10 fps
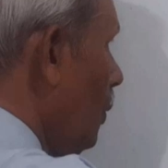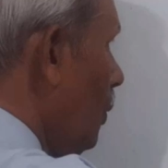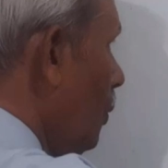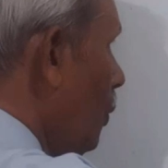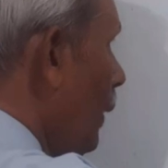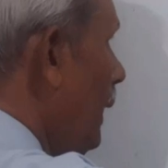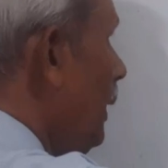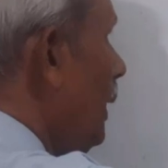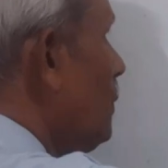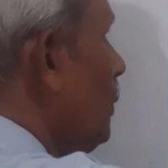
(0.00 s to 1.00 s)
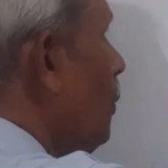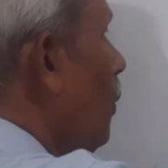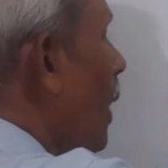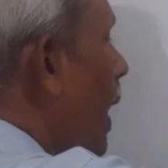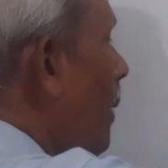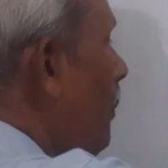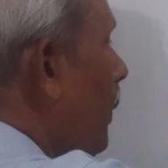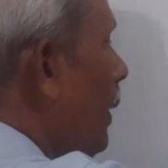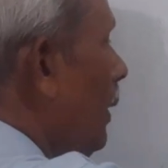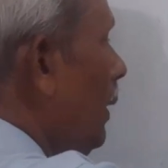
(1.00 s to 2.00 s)
growing as we go
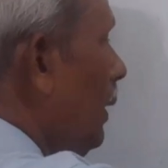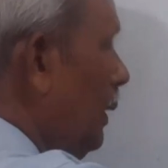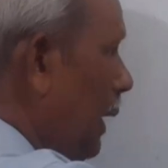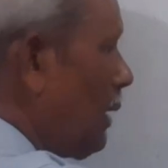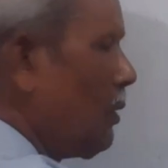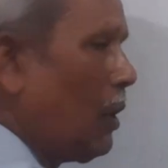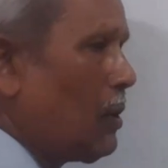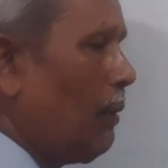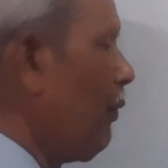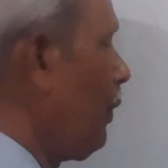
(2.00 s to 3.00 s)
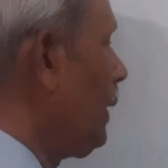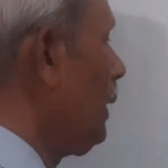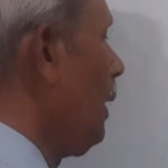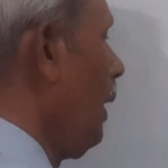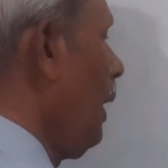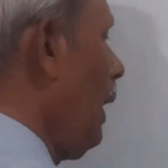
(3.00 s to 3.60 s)
up, that is also avoided,